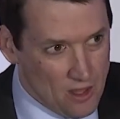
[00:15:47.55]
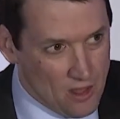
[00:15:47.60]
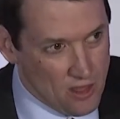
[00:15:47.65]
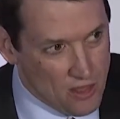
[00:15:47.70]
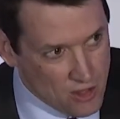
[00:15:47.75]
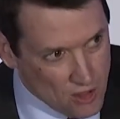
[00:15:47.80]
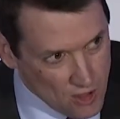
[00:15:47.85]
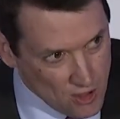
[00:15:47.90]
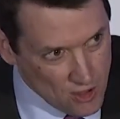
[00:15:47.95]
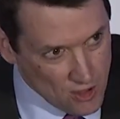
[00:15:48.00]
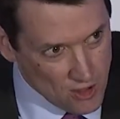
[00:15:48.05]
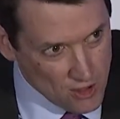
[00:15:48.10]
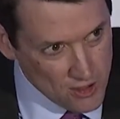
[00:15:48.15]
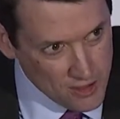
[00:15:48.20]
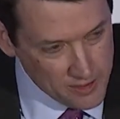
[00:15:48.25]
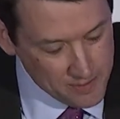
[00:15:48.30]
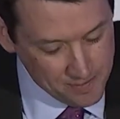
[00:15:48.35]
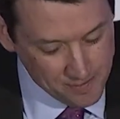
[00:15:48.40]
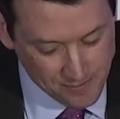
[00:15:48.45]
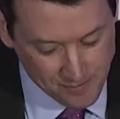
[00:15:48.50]

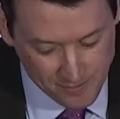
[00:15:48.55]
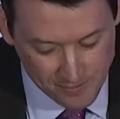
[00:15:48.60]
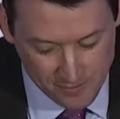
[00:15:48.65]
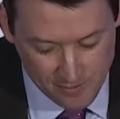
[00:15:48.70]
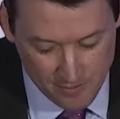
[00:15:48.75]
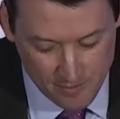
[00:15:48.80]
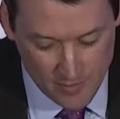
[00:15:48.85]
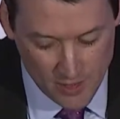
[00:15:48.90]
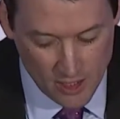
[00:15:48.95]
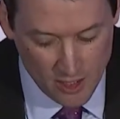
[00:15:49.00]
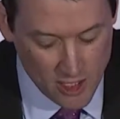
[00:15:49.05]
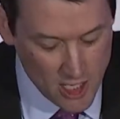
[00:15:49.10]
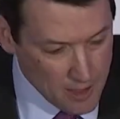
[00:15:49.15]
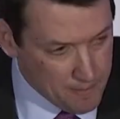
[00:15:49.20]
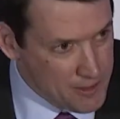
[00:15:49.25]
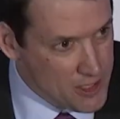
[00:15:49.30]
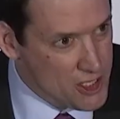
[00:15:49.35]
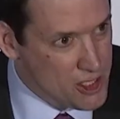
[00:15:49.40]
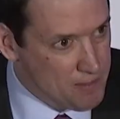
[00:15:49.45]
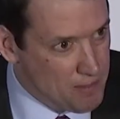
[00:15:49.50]
Third, a
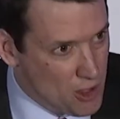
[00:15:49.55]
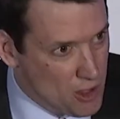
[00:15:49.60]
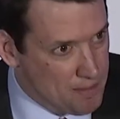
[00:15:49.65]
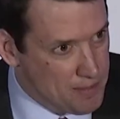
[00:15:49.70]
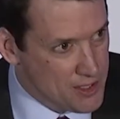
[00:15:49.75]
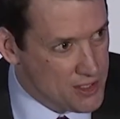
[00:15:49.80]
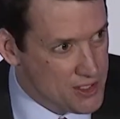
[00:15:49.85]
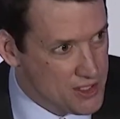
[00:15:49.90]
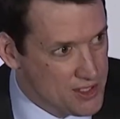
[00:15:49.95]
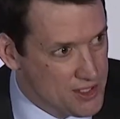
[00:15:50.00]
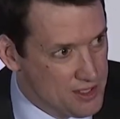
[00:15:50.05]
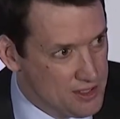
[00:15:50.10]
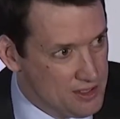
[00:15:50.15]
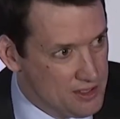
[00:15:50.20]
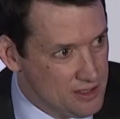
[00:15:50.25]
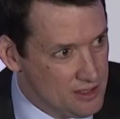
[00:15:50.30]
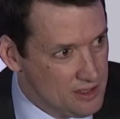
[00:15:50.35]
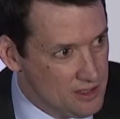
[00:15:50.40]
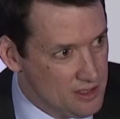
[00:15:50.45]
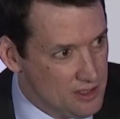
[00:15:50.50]
company's purpose
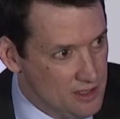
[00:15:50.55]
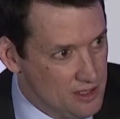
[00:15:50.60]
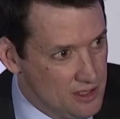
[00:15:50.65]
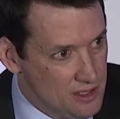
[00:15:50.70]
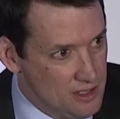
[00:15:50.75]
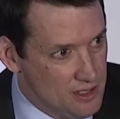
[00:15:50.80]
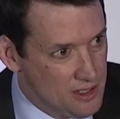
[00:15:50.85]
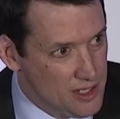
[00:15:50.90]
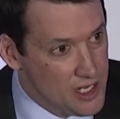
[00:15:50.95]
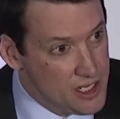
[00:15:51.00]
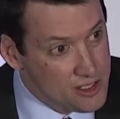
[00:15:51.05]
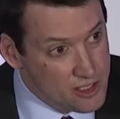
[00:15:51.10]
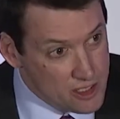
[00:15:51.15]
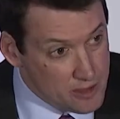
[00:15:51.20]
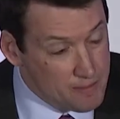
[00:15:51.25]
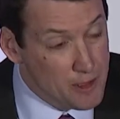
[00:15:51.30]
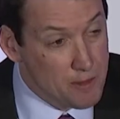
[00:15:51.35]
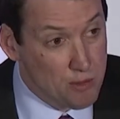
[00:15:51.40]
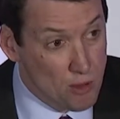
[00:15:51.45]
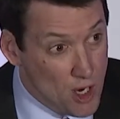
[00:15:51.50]
needs to
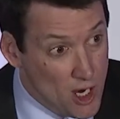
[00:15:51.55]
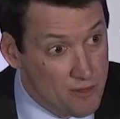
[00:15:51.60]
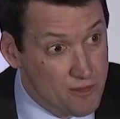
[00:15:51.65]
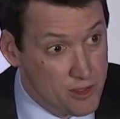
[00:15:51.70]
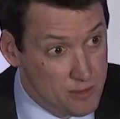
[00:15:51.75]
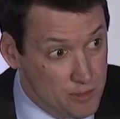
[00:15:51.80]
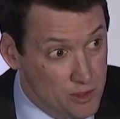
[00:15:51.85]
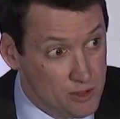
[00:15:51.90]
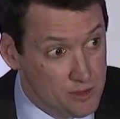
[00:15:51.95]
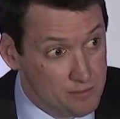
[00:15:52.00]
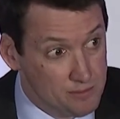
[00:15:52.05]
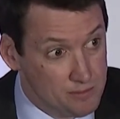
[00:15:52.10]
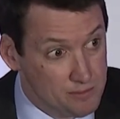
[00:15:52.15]
be profitable.